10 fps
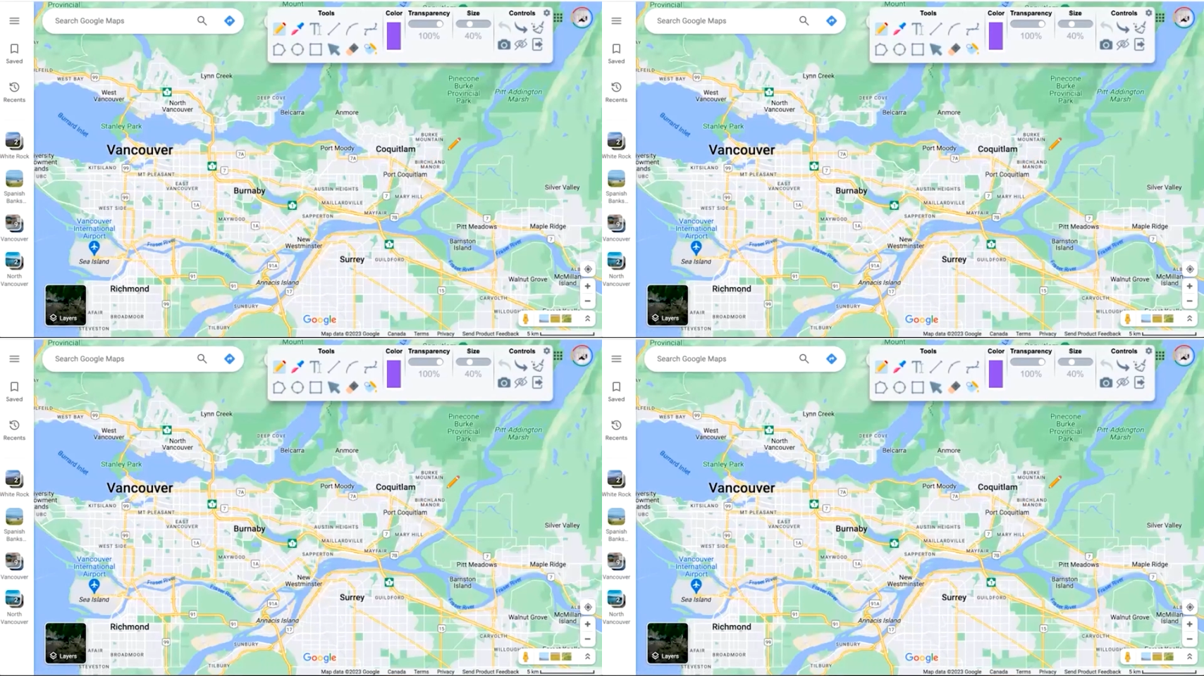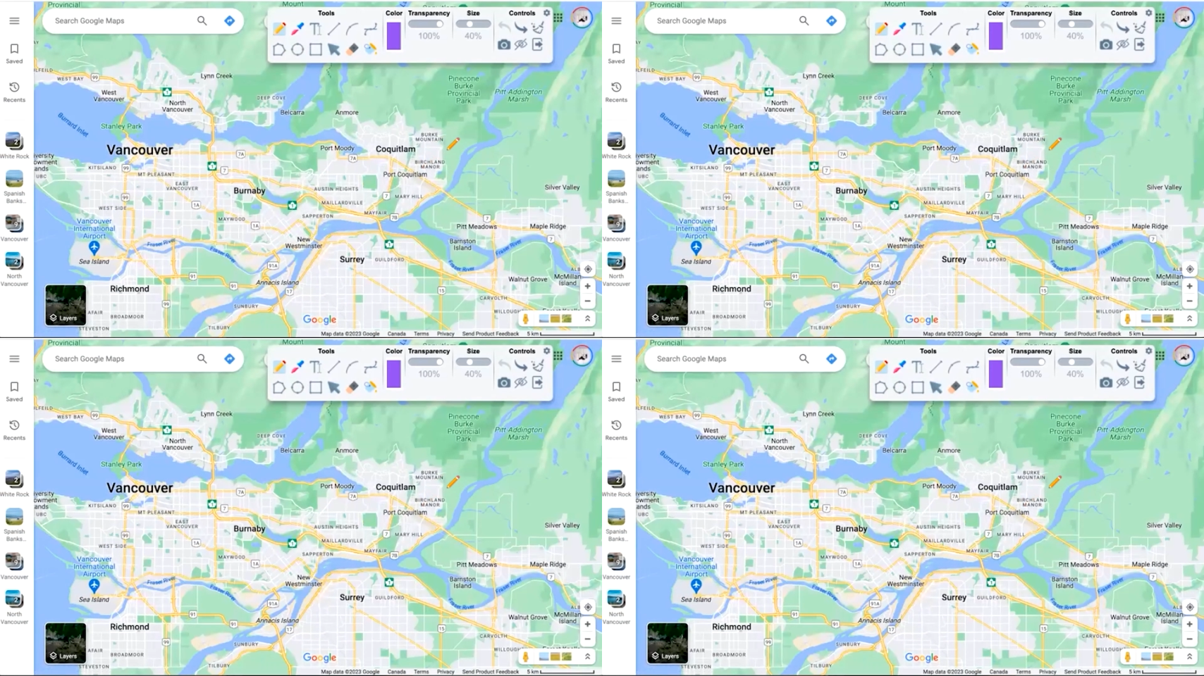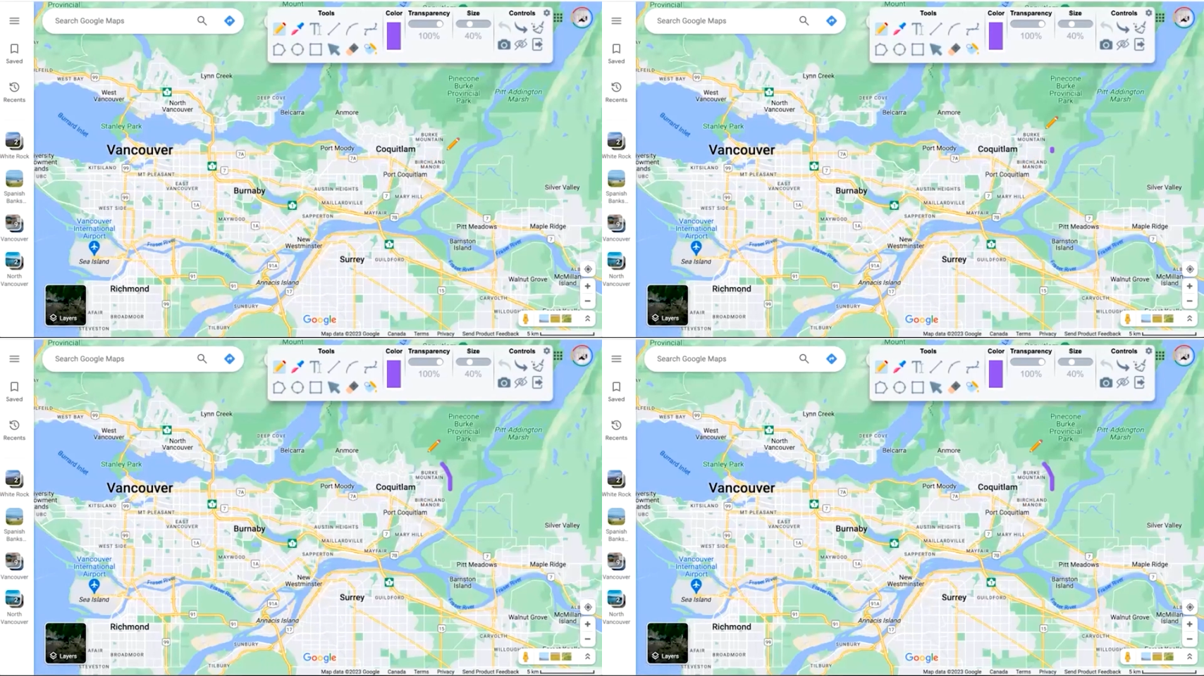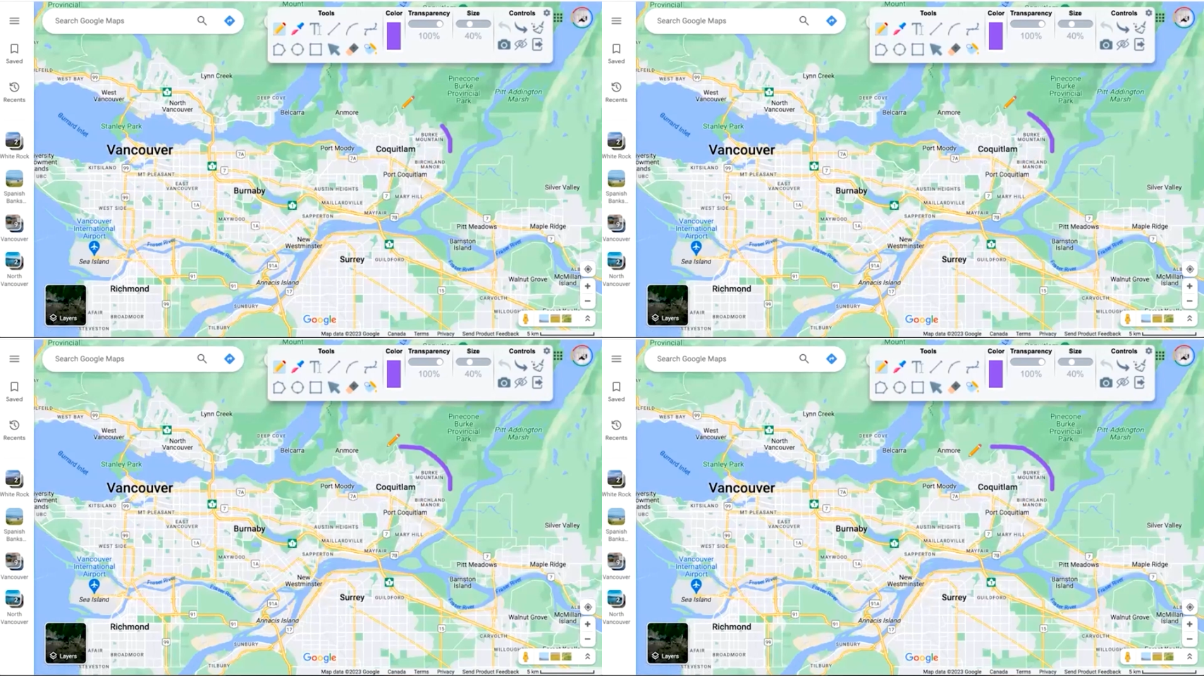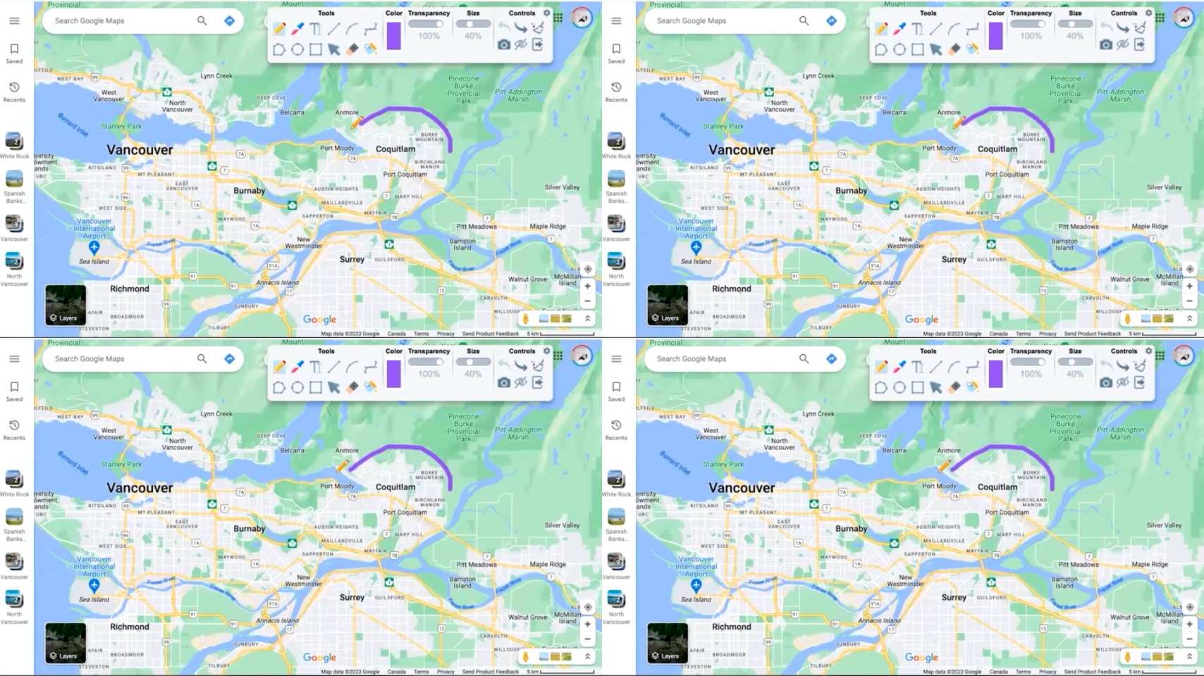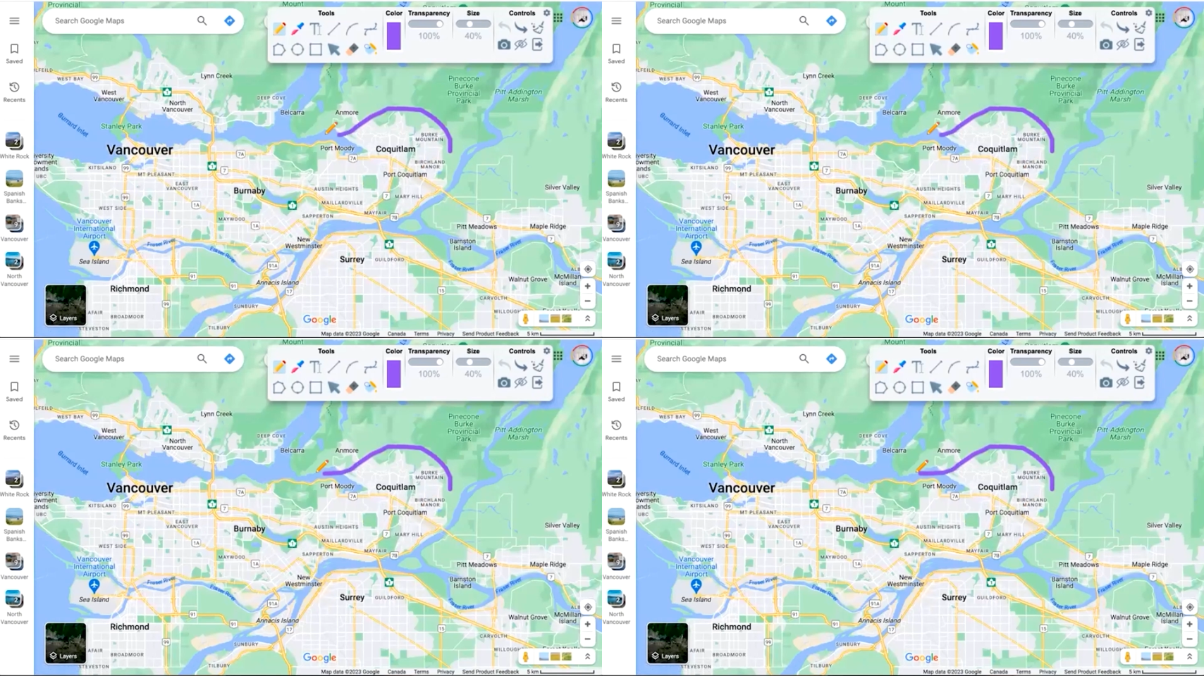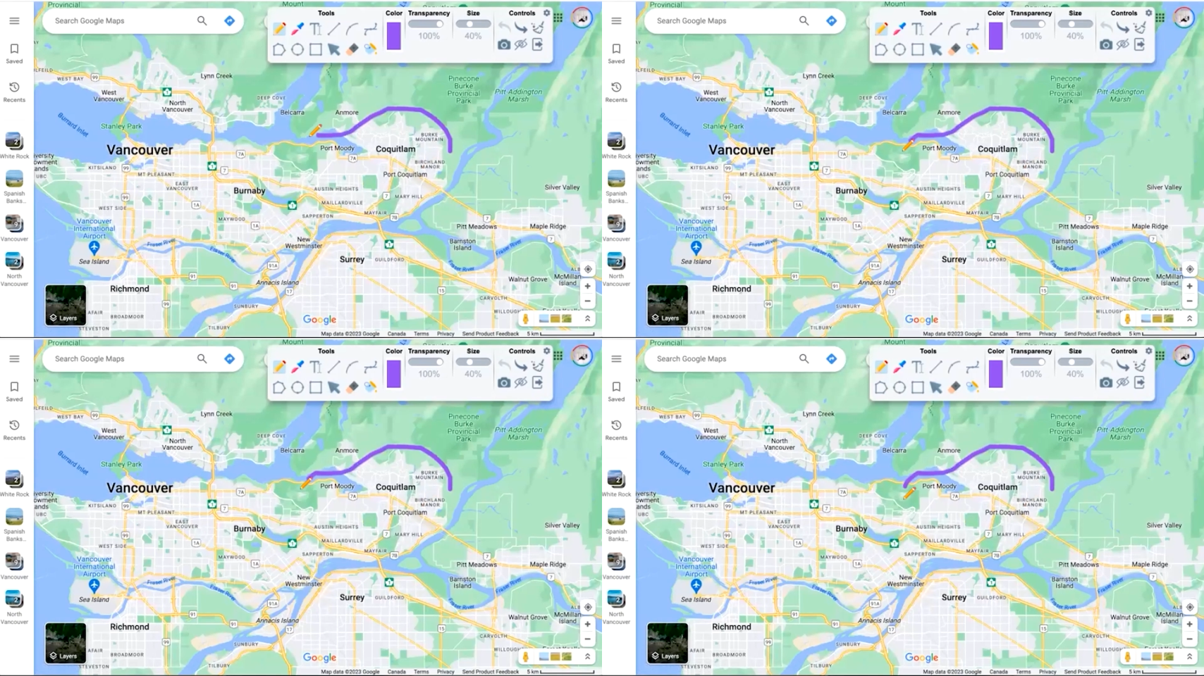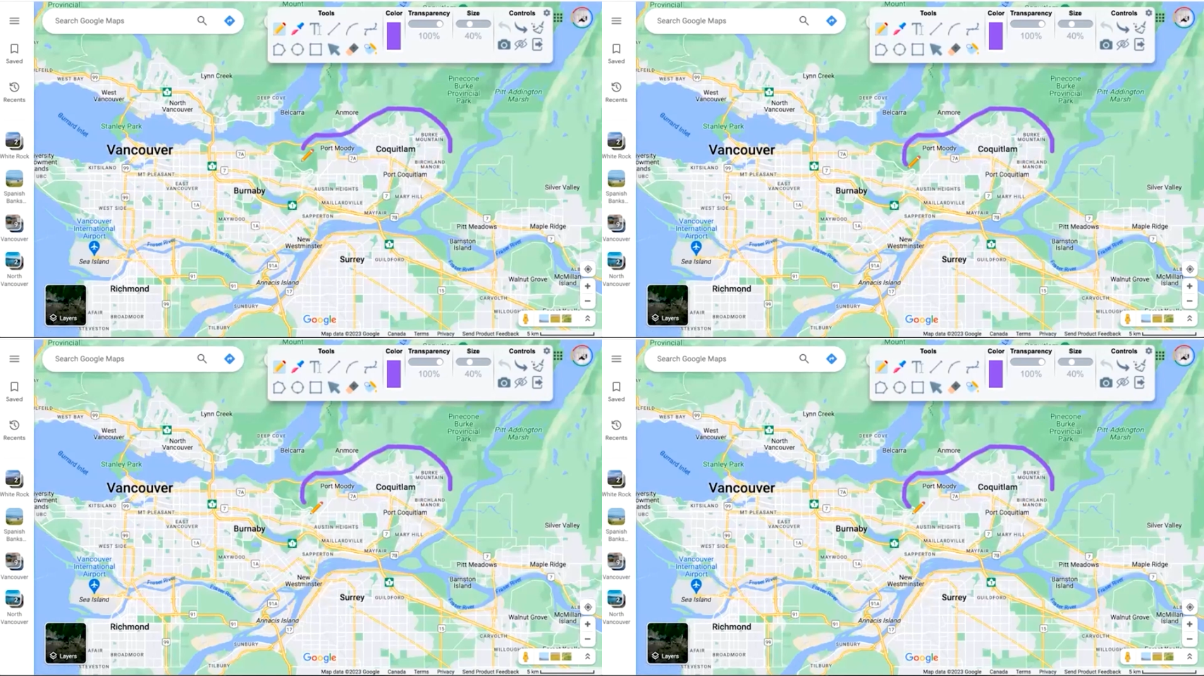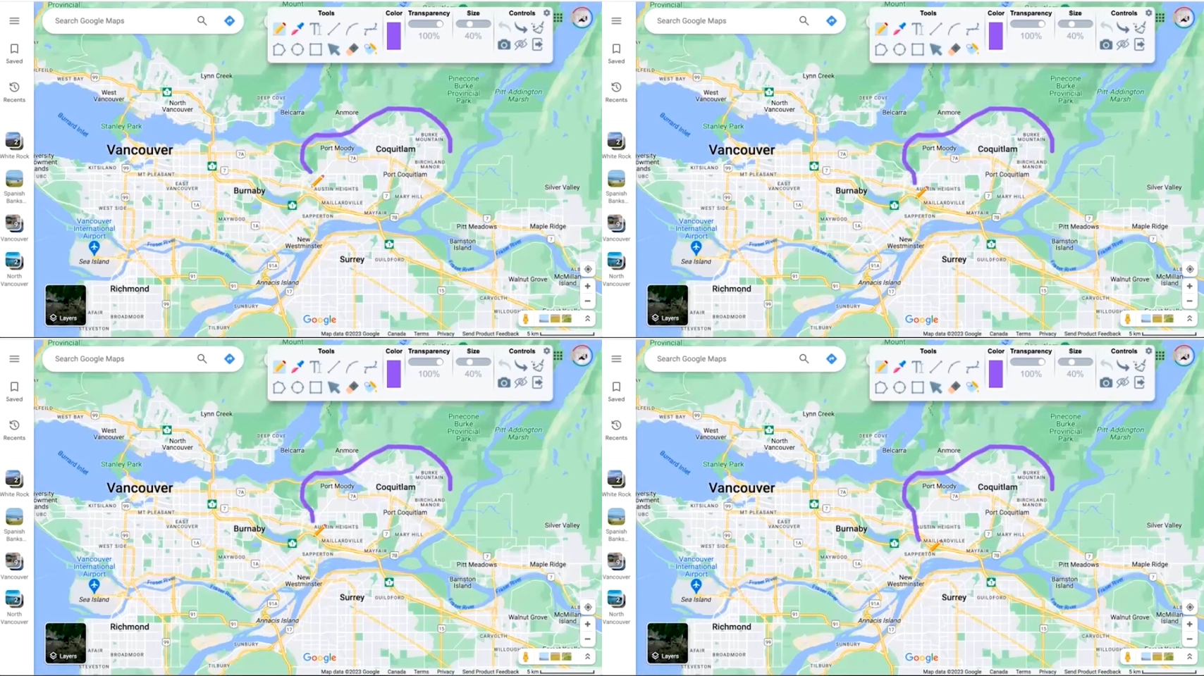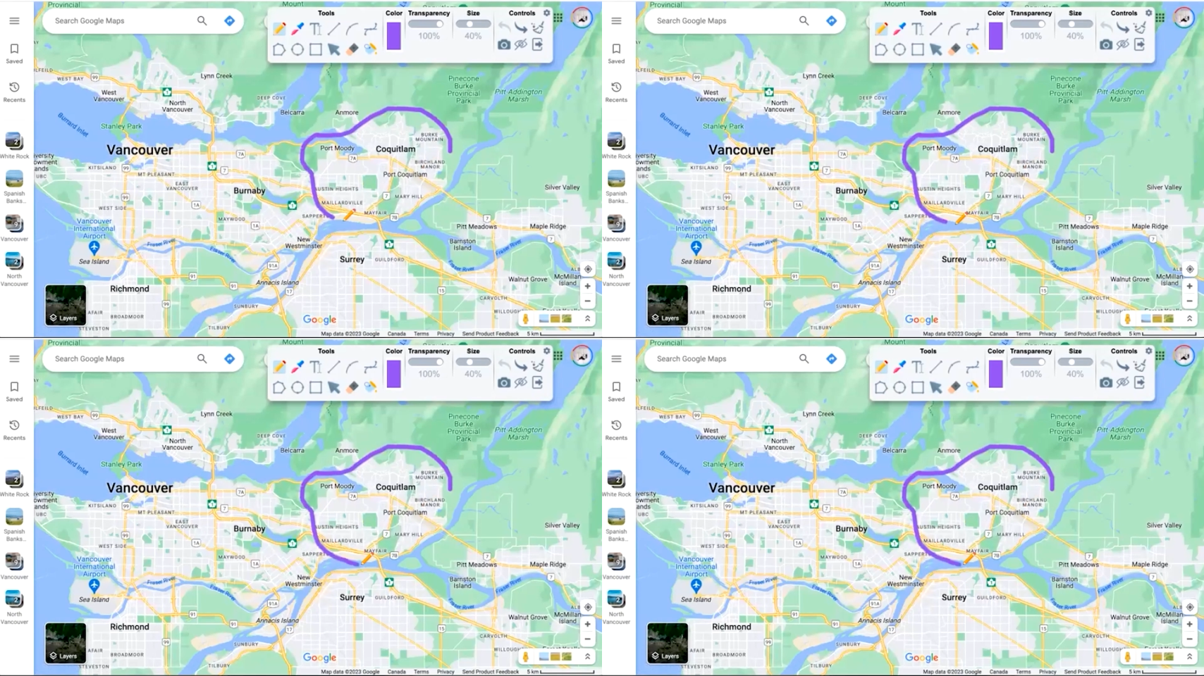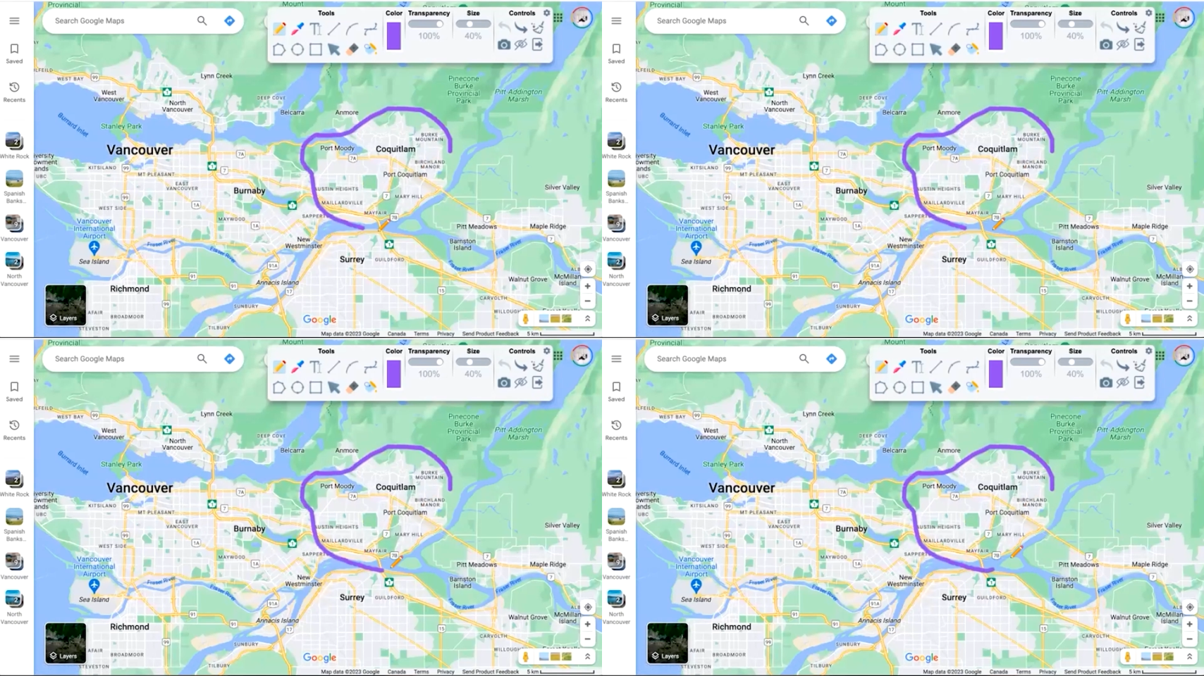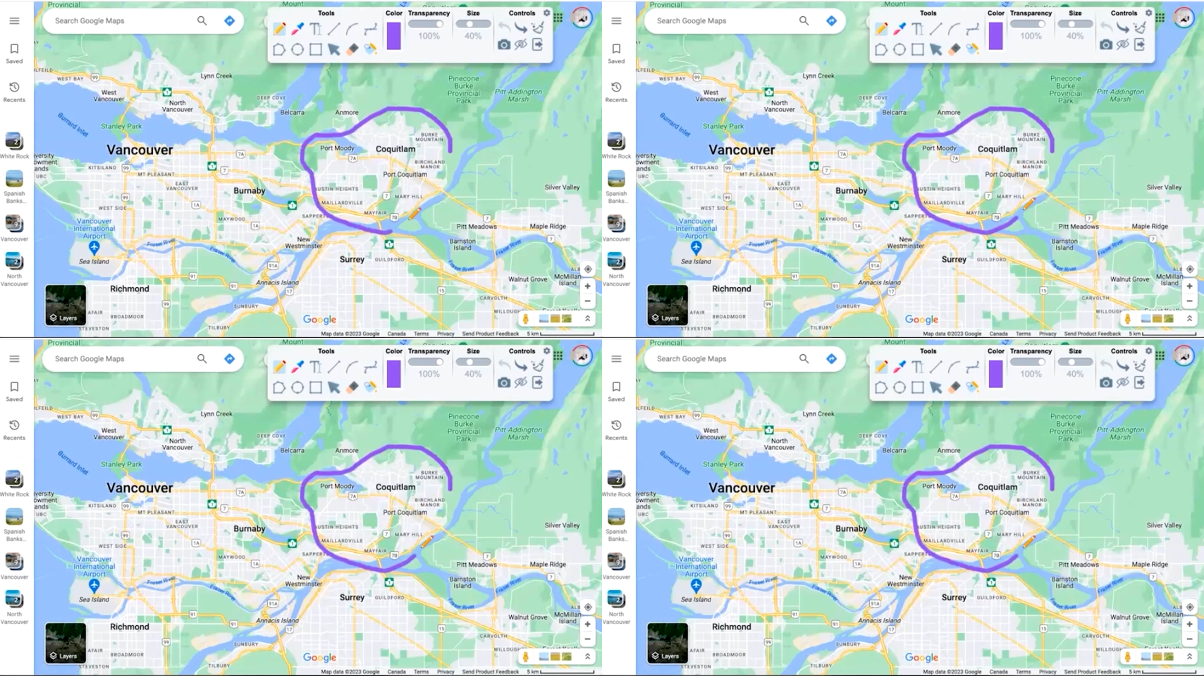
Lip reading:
(no speaker visible)